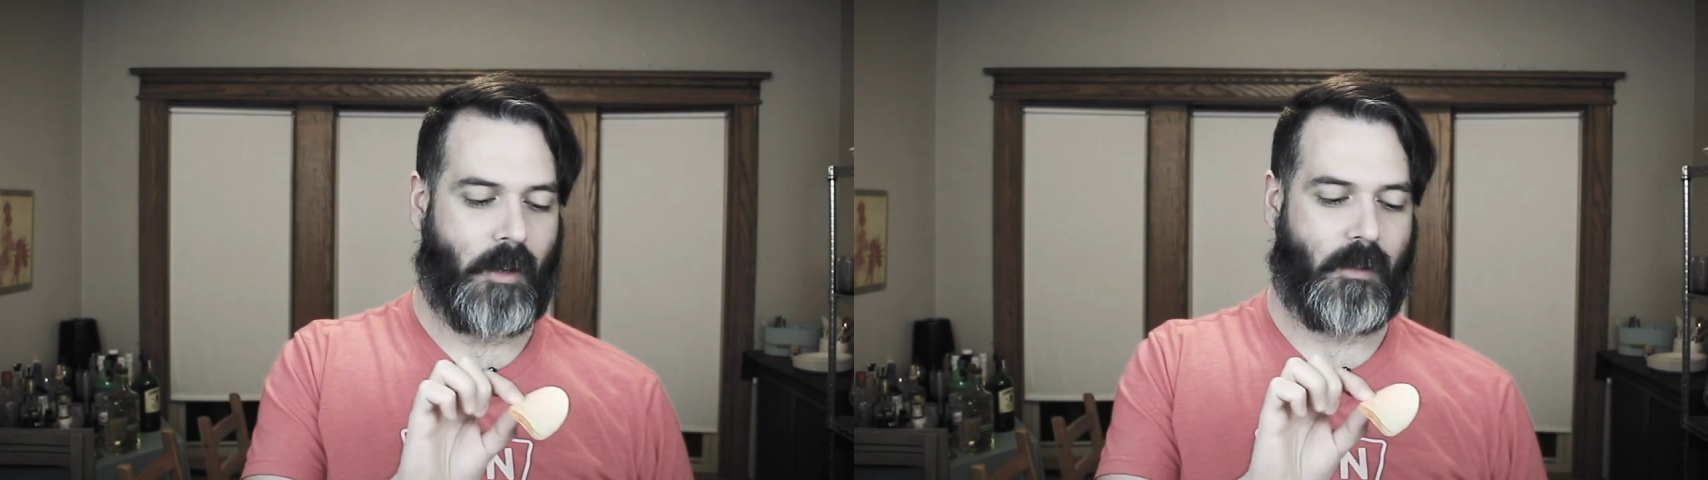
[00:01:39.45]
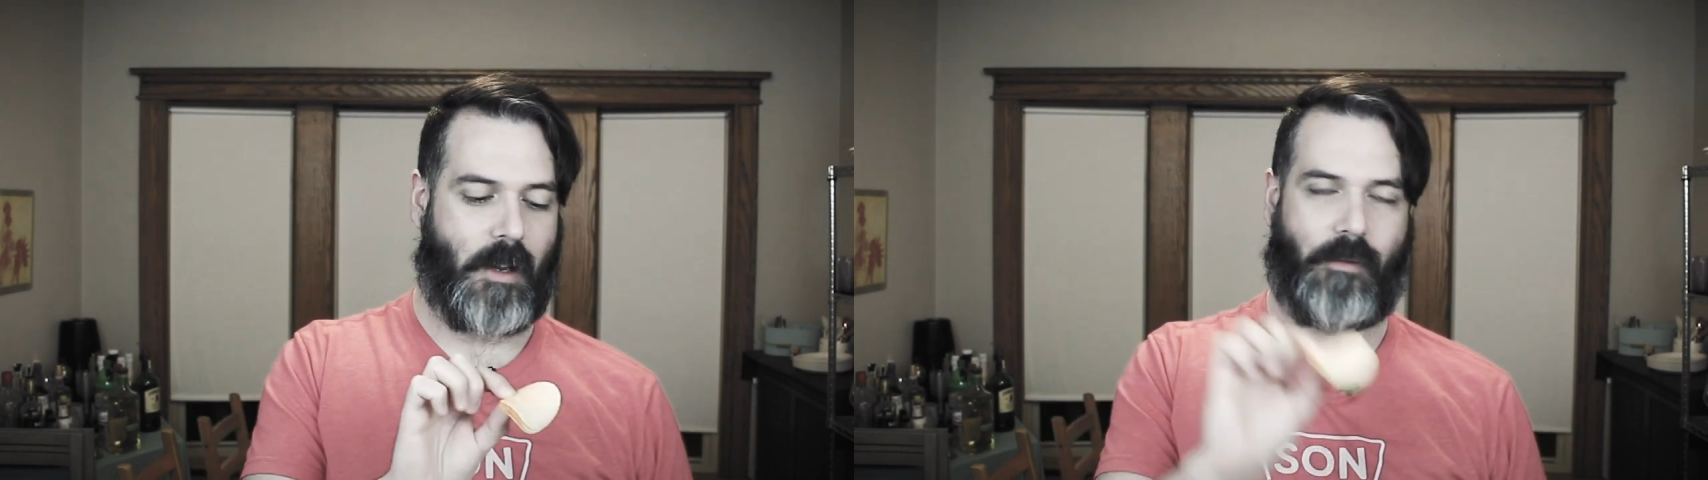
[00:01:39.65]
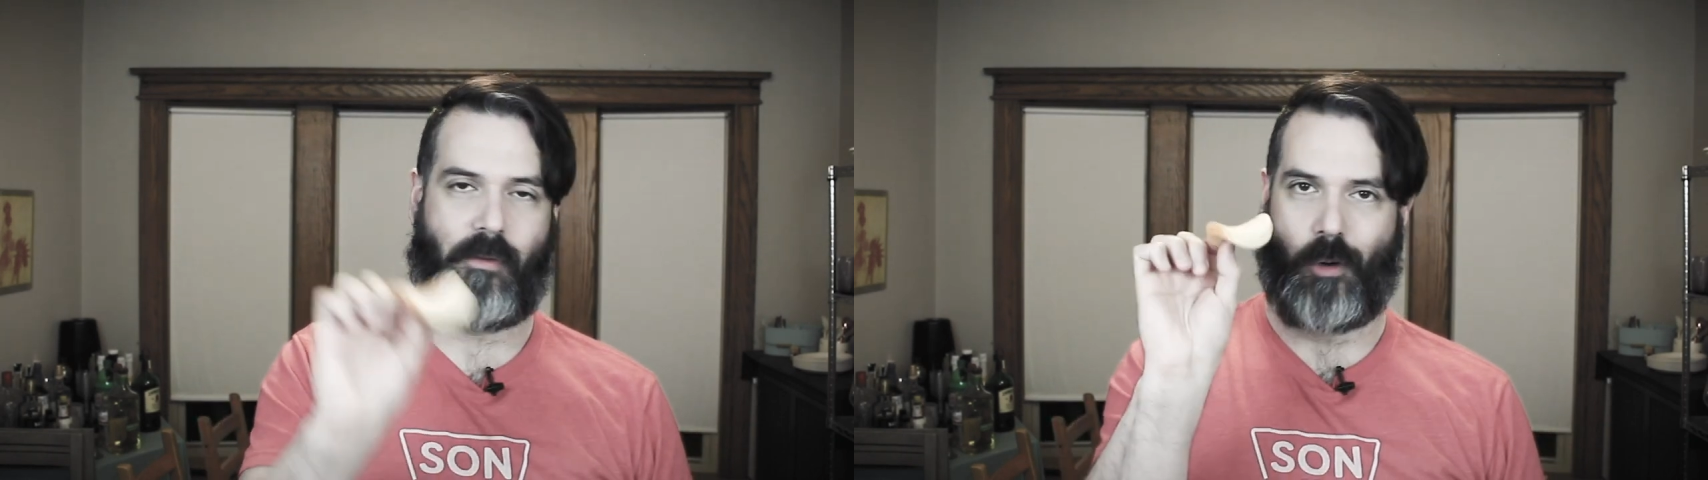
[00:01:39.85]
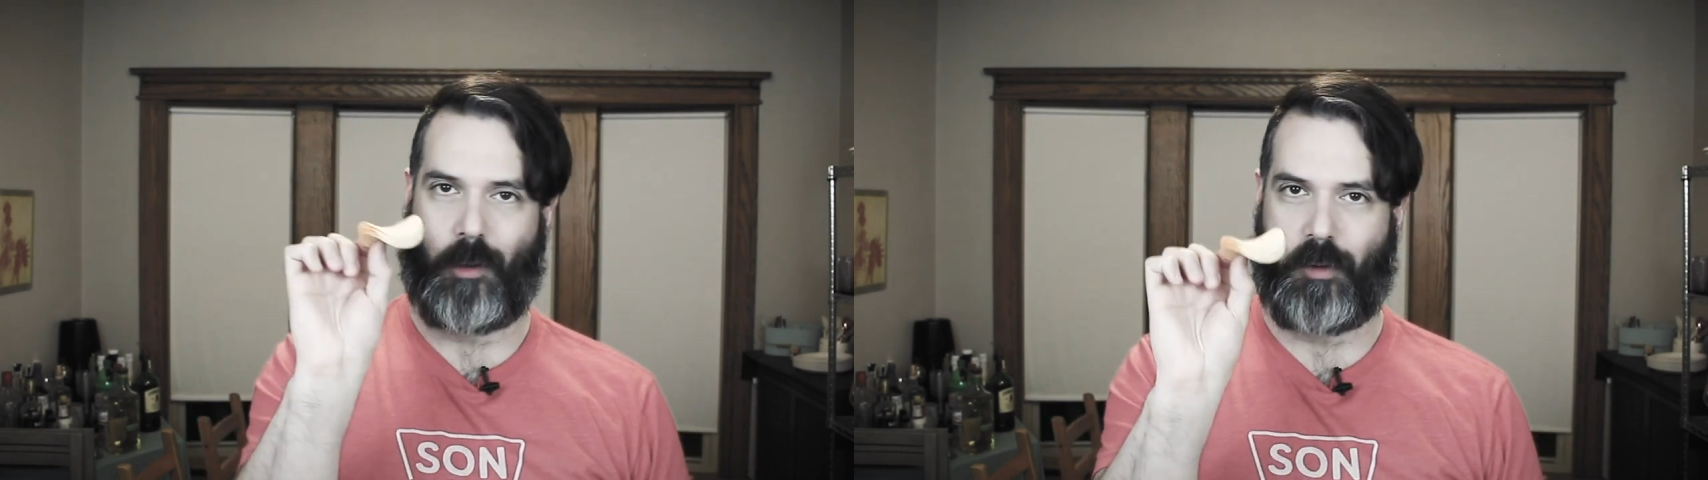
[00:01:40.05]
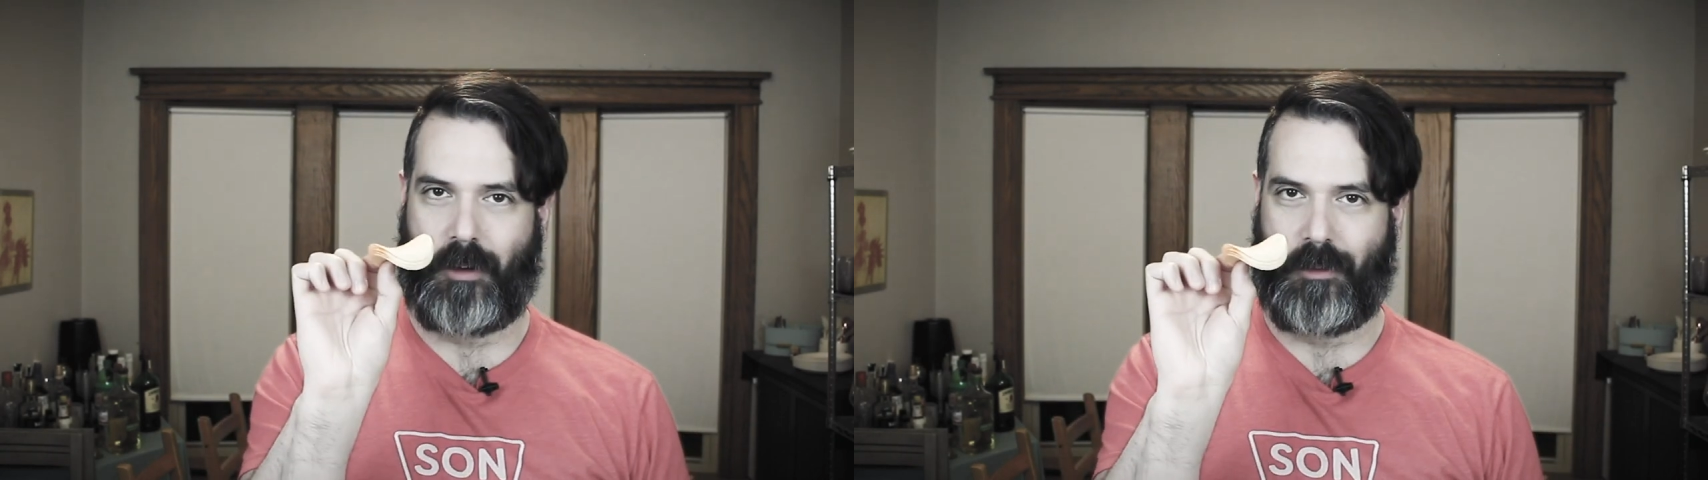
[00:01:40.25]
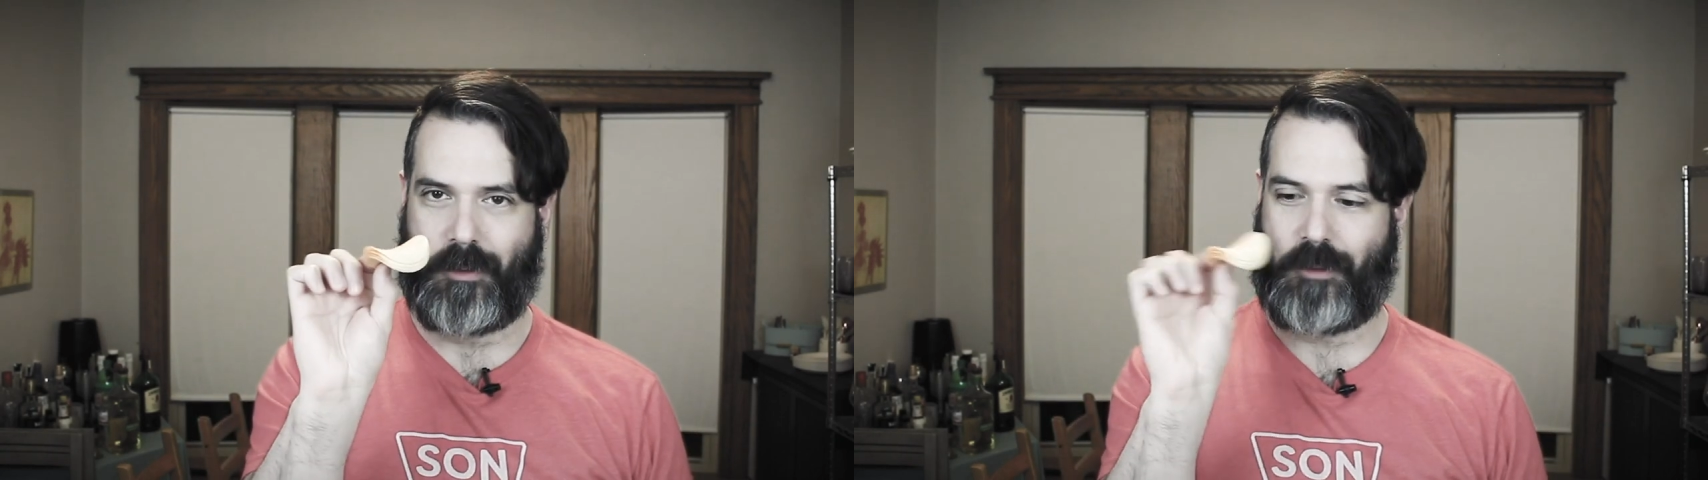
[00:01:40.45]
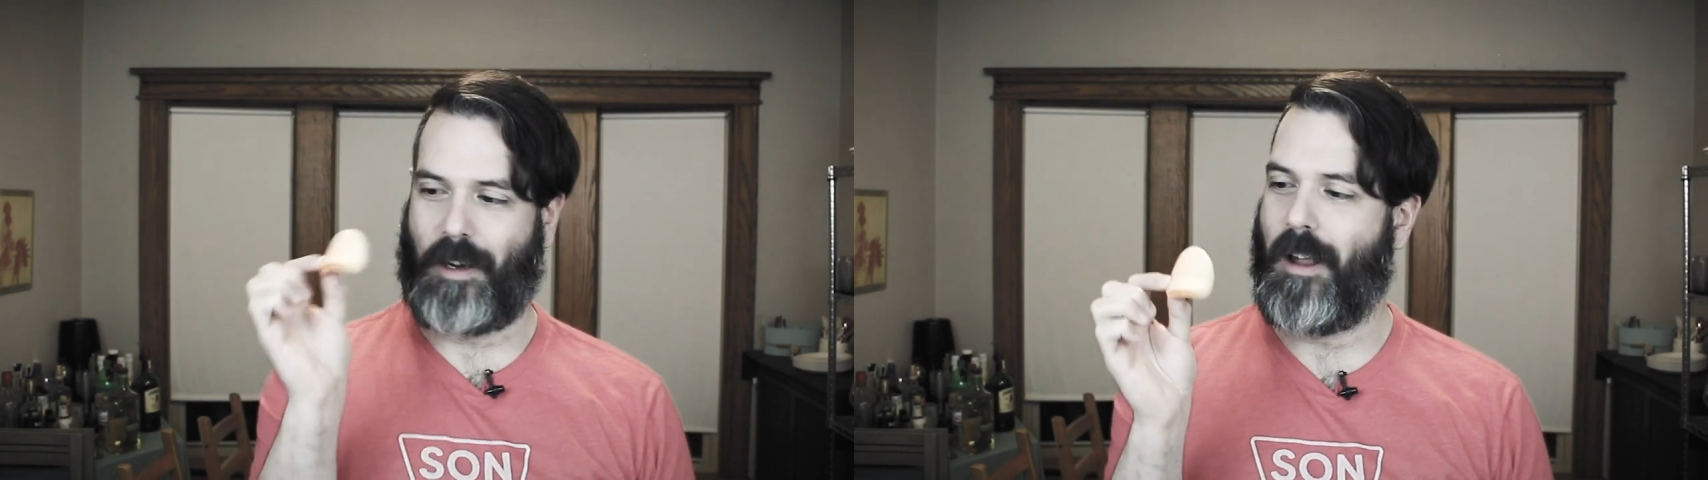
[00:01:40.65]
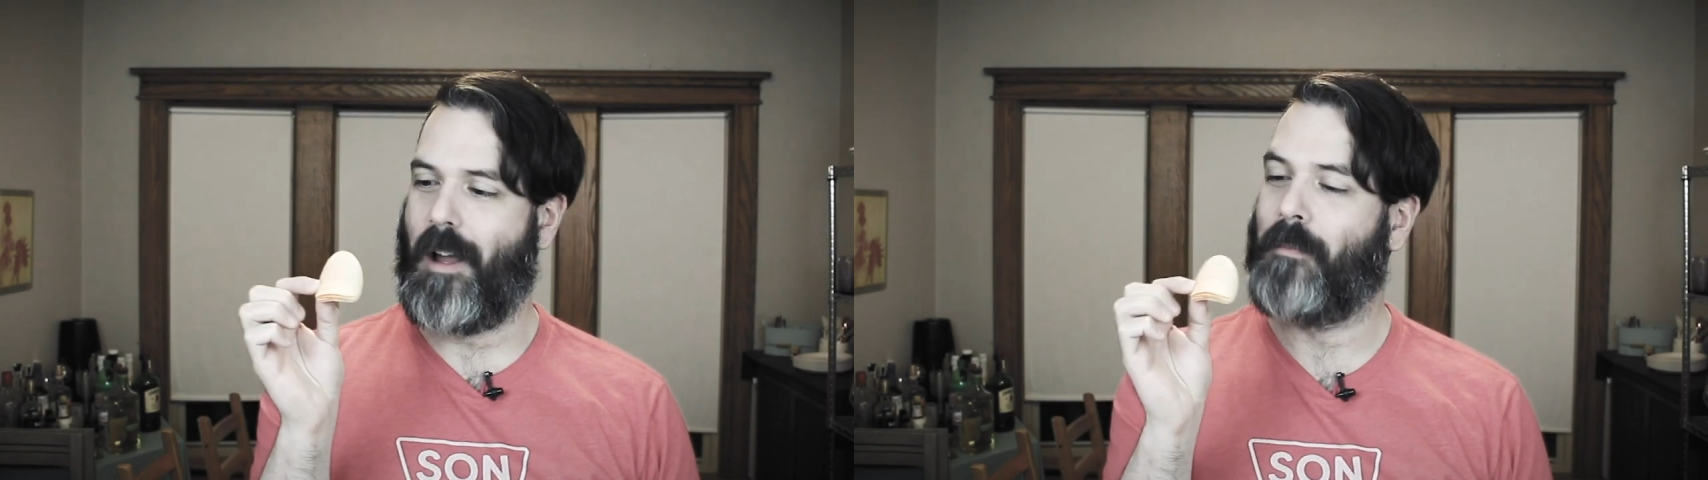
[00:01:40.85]
So I have four Pringles
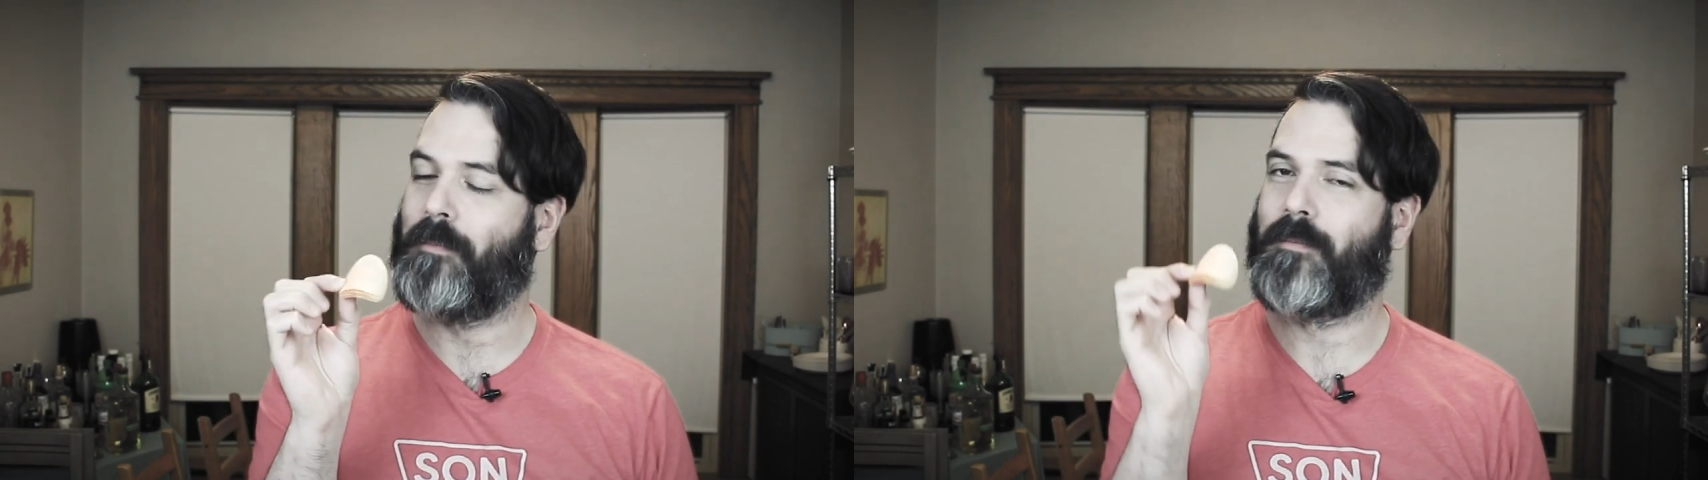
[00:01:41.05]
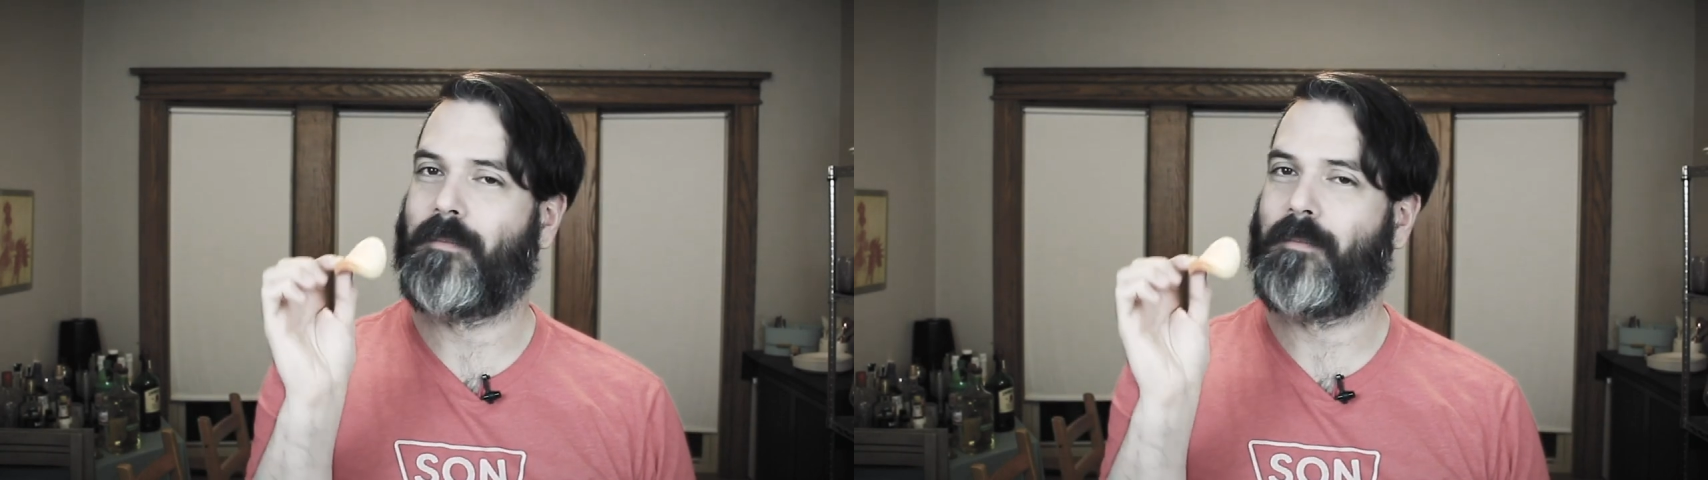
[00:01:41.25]
right now.